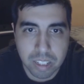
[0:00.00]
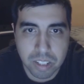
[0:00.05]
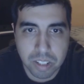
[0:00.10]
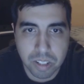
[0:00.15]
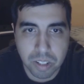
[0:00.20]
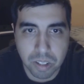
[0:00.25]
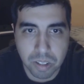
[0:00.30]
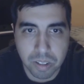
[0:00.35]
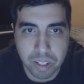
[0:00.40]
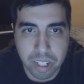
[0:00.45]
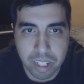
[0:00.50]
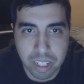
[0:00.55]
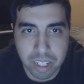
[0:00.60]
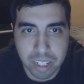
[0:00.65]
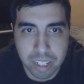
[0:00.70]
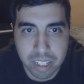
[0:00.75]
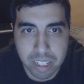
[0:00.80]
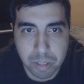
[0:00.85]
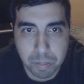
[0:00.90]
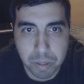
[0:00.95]
Sorry,
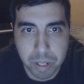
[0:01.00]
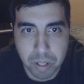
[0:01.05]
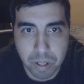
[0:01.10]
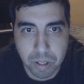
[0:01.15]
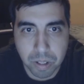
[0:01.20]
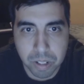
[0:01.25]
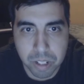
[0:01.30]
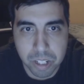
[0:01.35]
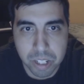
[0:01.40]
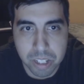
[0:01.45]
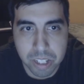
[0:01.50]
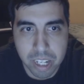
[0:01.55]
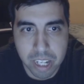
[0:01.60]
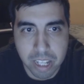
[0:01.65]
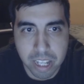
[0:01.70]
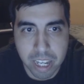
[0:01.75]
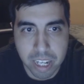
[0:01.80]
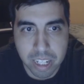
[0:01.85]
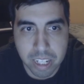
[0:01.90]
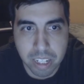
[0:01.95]
it's a bit harsh to
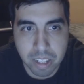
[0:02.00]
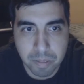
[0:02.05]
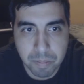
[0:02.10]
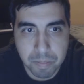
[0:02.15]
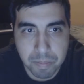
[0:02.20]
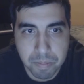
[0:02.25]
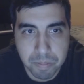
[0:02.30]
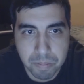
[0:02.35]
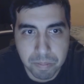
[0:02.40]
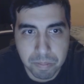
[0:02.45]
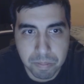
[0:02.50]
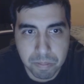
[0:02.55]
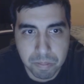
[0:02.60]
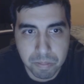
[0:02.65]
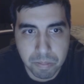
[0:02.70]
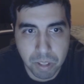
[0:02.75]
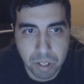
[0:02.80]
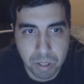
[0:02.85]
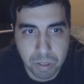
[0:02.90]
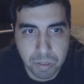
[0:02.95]
say that.
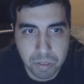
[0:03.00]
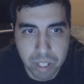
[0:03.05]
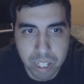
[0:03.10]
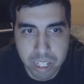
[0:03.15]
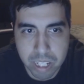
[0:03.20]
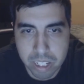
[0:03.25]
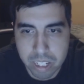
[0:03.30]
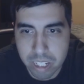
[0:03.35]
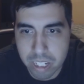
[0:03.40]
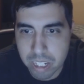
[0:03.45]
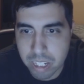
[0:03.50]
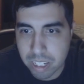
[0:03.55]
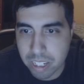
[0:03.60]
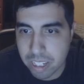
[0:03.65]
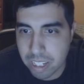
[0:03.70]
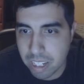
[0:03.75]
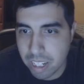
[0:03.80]
No, it isn't.